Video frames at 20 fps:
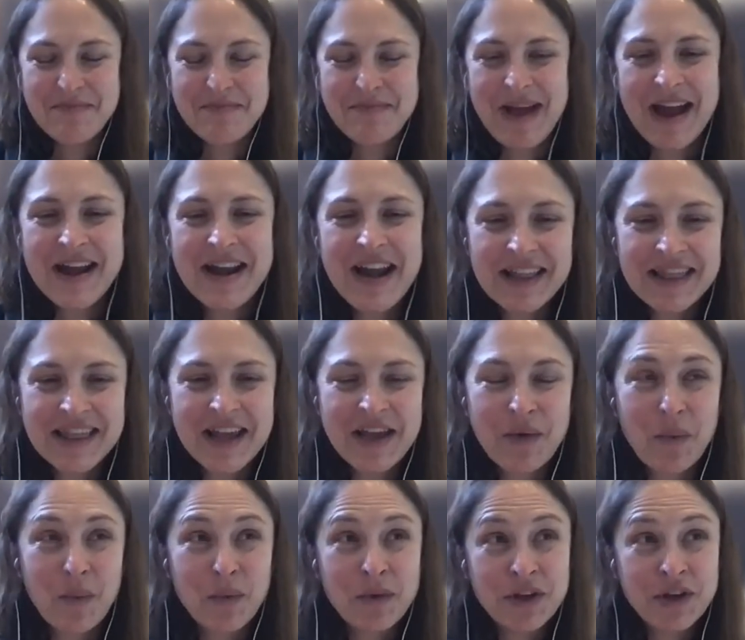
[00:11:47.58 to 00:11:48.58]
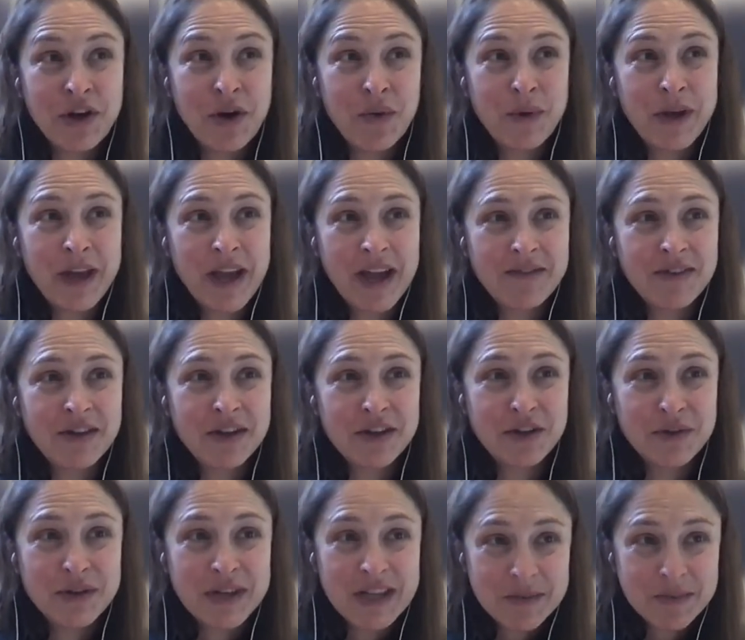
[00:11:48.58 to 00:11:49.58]
And I think, you know, we have a
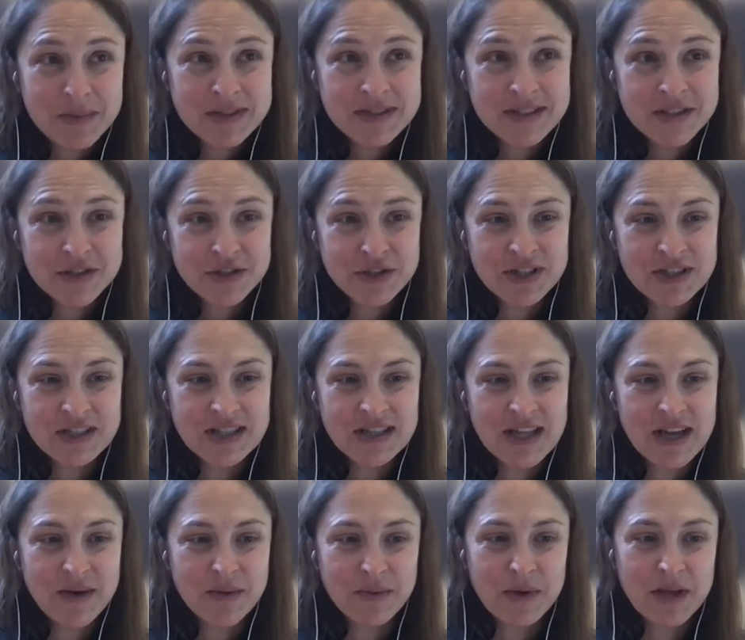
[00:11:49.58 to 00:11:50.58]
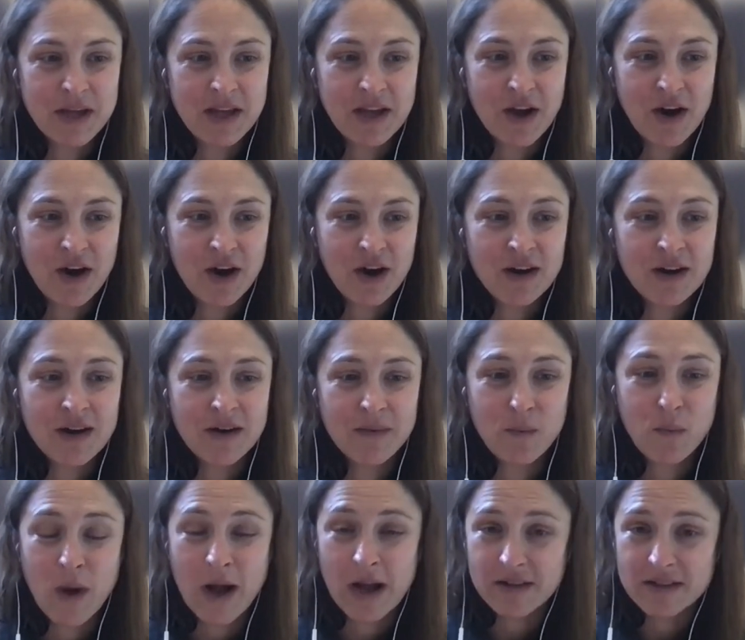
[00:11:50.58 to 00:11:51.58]
unique position in that we are a
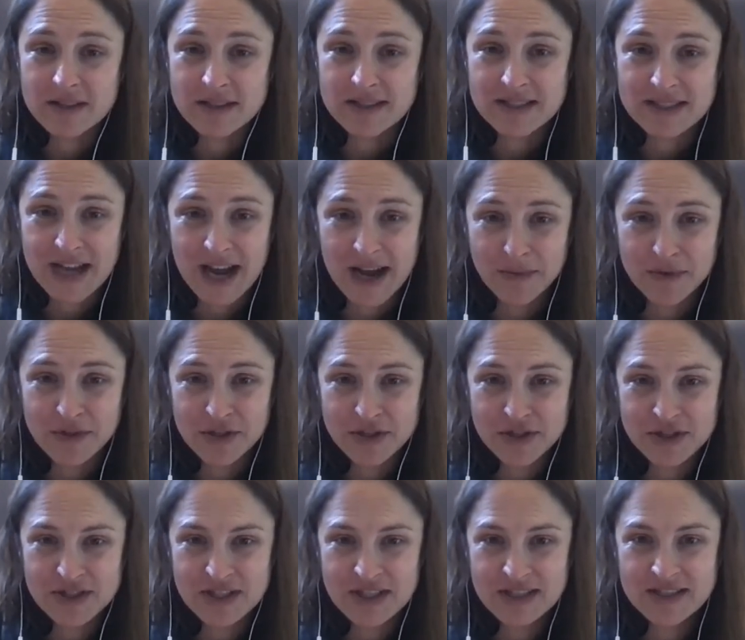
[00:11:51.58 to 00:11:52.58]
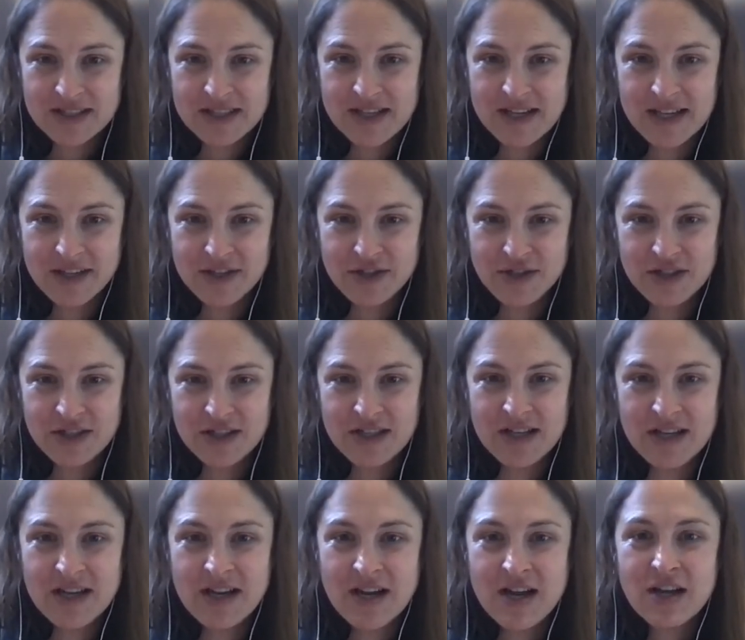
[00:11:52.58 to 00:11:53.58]
well-established
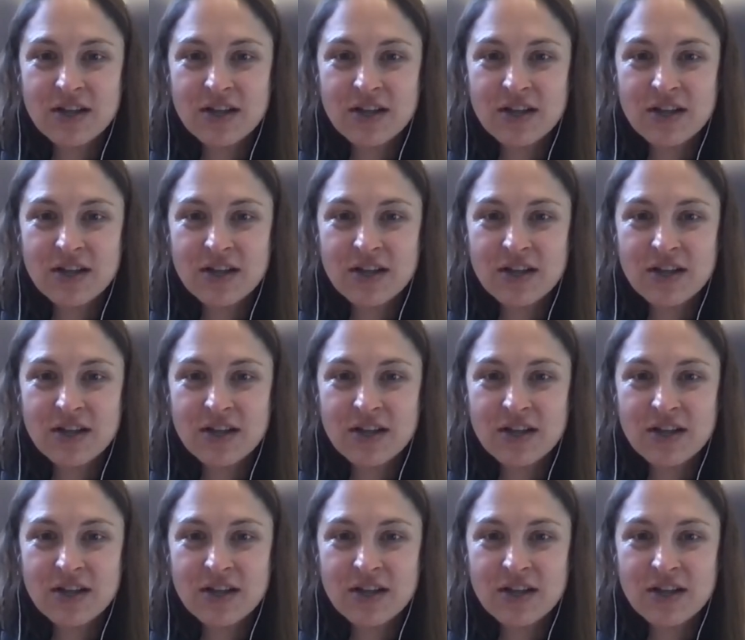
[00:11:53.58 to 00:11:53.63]
destination.